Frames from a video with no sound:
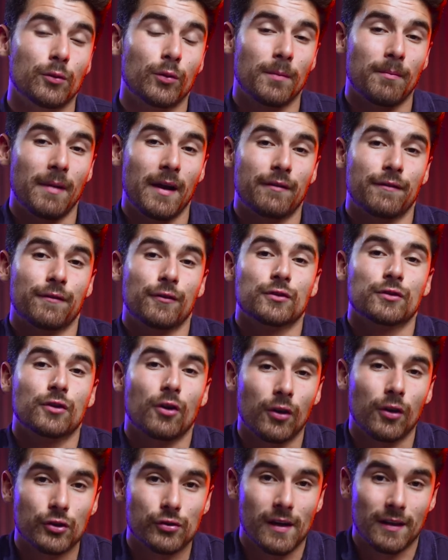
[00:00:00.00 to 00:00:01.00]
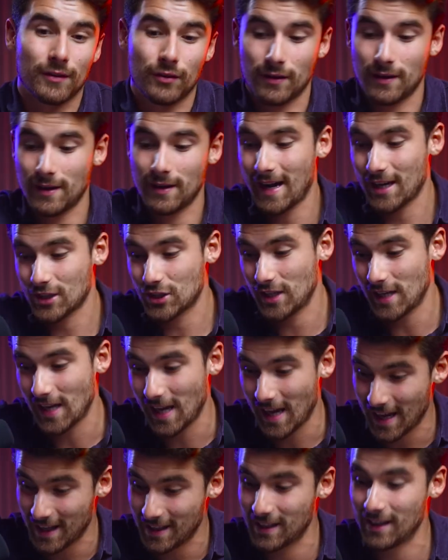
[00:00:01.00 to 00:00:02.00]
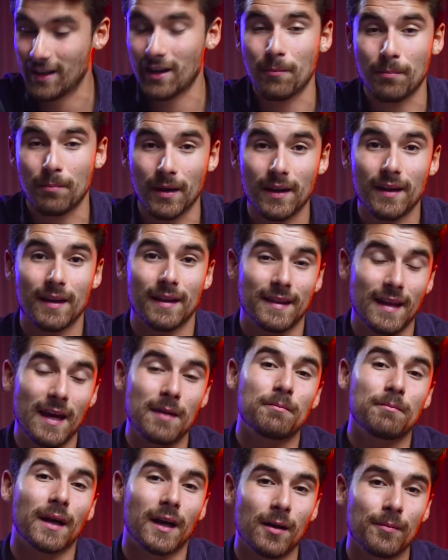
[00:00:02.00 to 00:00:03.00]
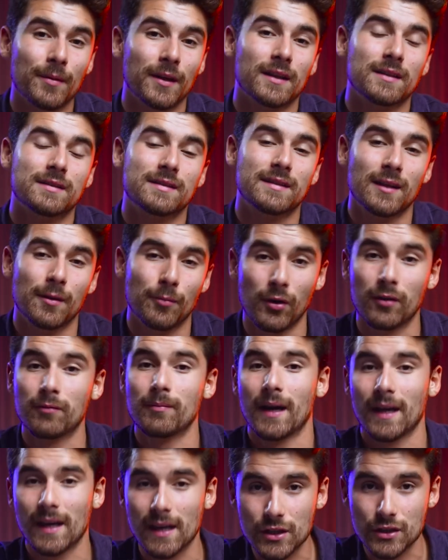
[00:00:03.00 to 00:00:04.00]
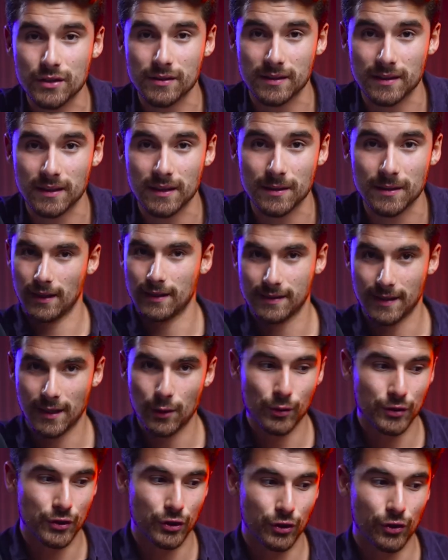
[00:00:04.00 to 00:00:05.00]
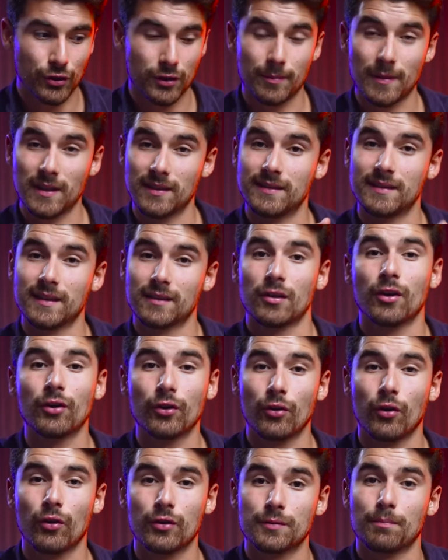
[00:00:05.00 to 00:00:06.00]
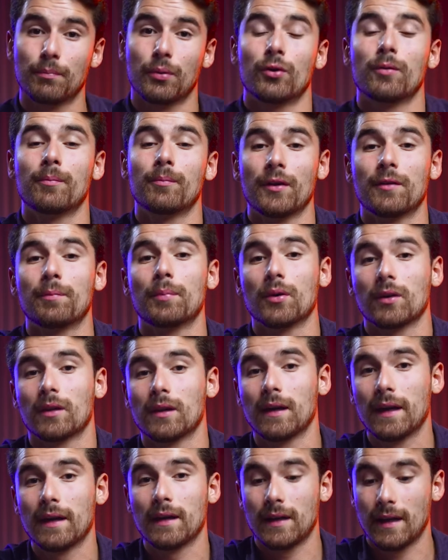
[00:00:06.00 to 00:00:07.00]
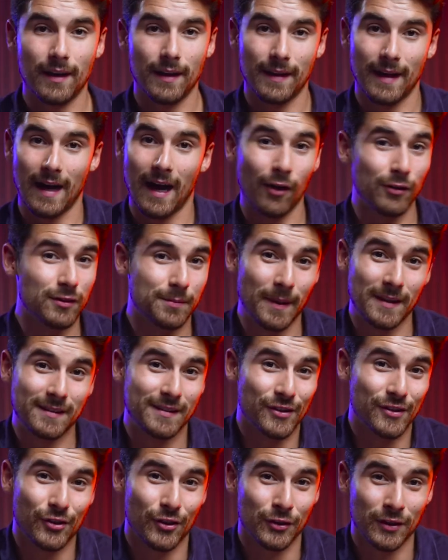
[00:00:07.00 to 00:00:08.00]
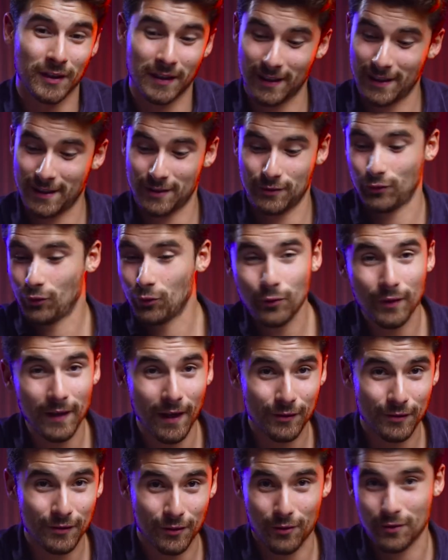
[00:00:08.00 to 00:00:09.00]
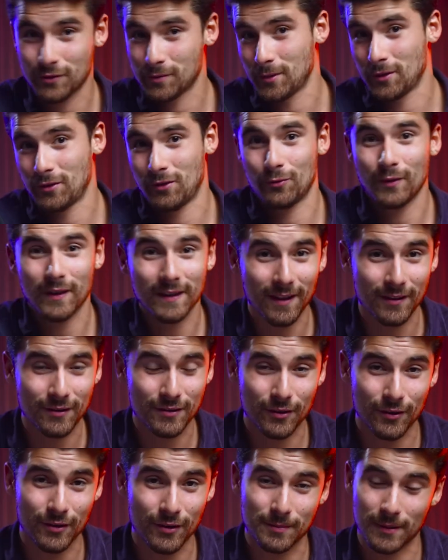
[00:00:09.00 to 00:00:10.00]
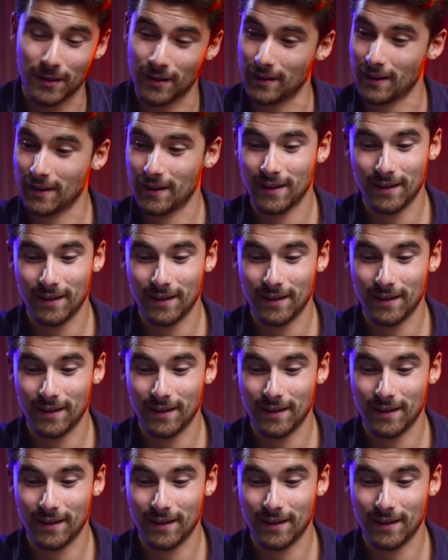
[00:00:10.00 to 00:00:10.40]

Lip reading: did with my first contractor that actually ended up then becoming the CMO of my agency, is he was charging me $600 per month per client. And then I was basically charging clients $2,000 a month, $3,000 a month.